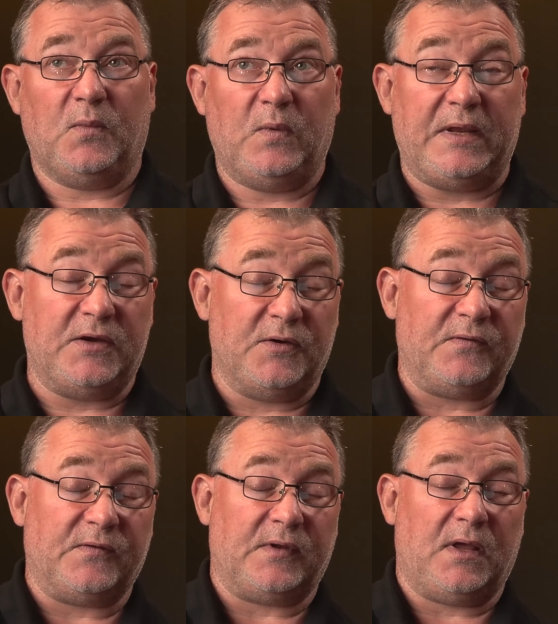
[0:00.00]

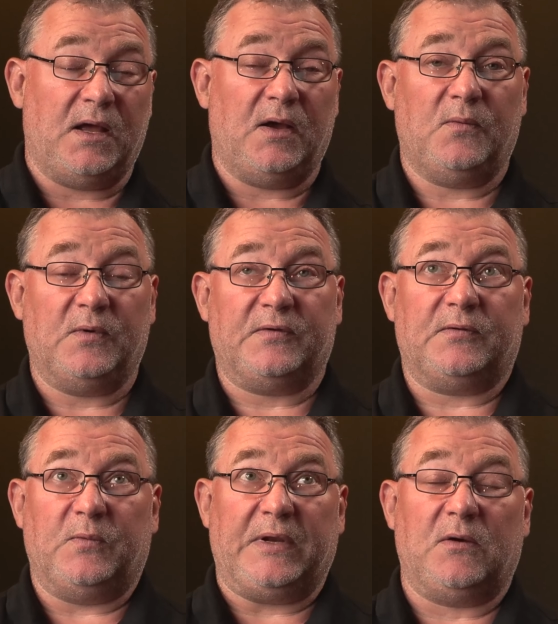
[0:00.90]
use what
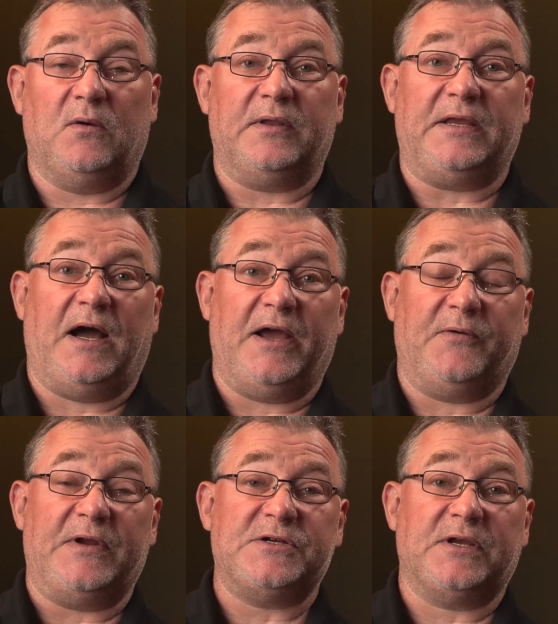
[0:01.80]
we call the
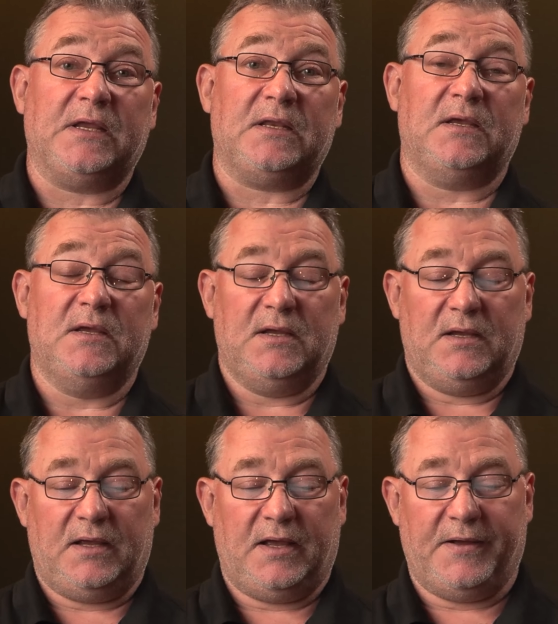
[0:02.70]
hydration kit.
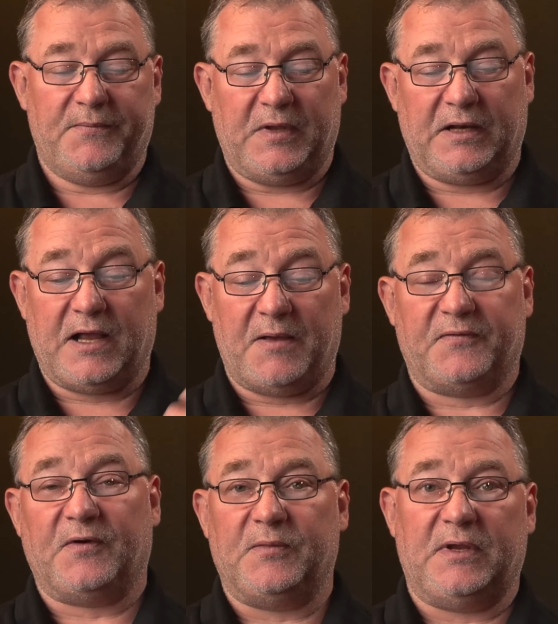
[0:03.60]
It
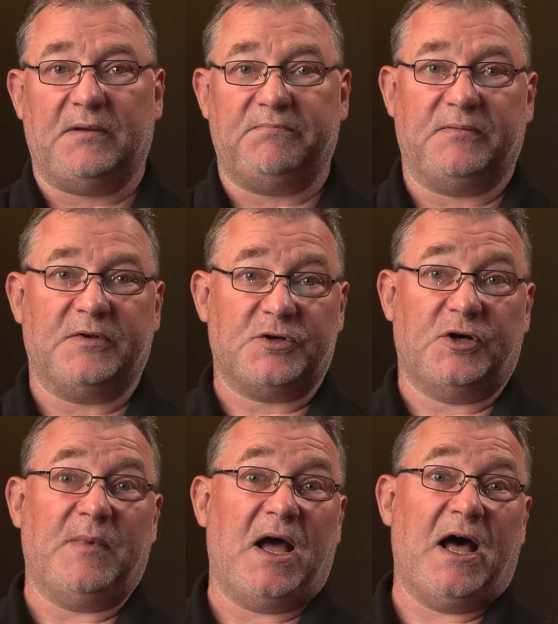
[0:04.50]
comes from the
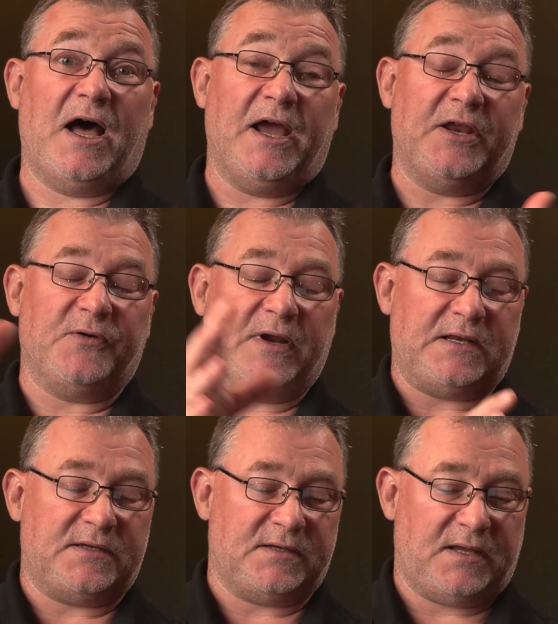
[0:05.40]
term
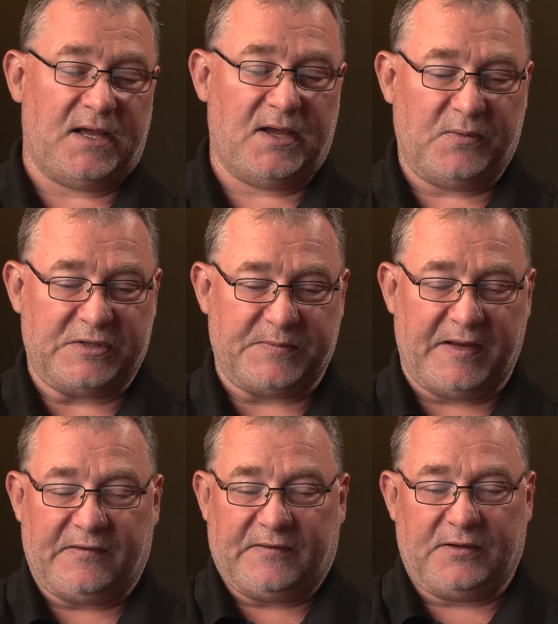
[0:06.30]
hydrate, which
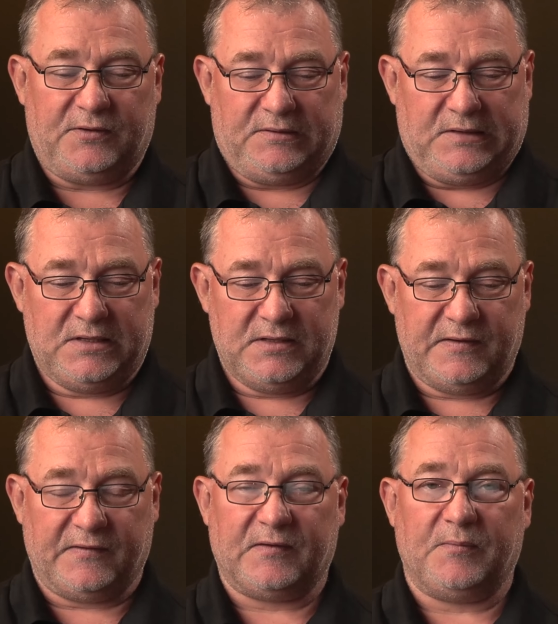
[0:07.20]
means that you just